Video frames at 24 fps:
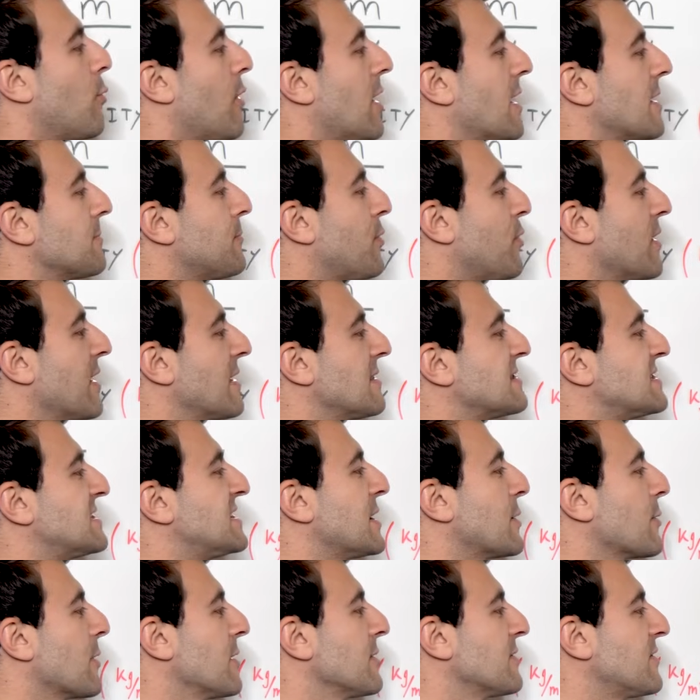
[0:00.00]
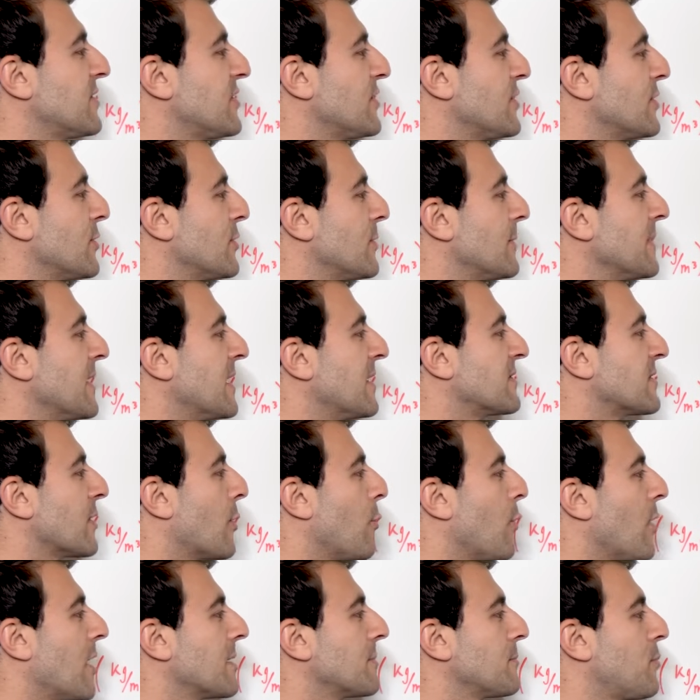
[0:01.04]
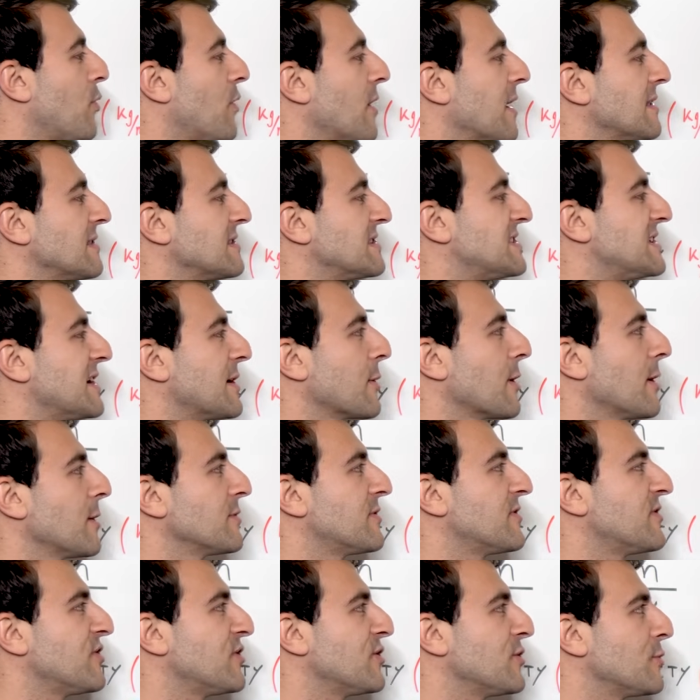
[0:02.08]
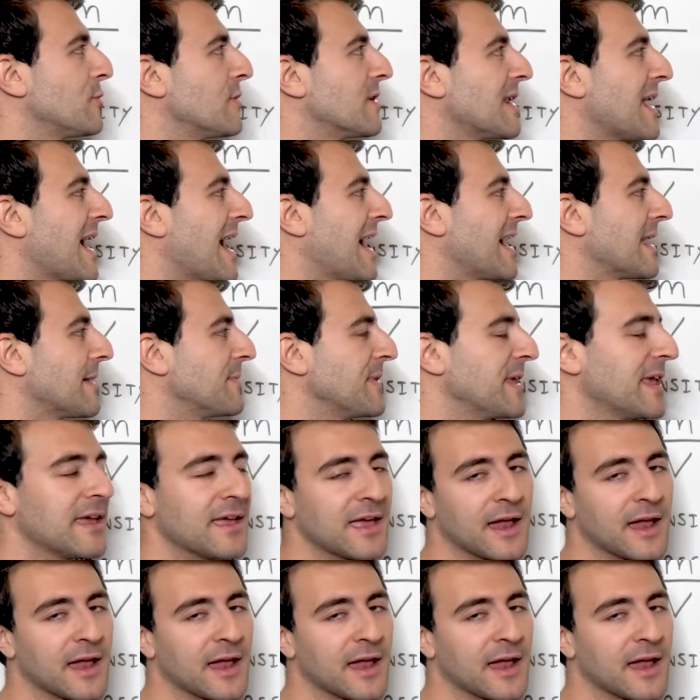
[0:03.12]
1.02 to 1.029.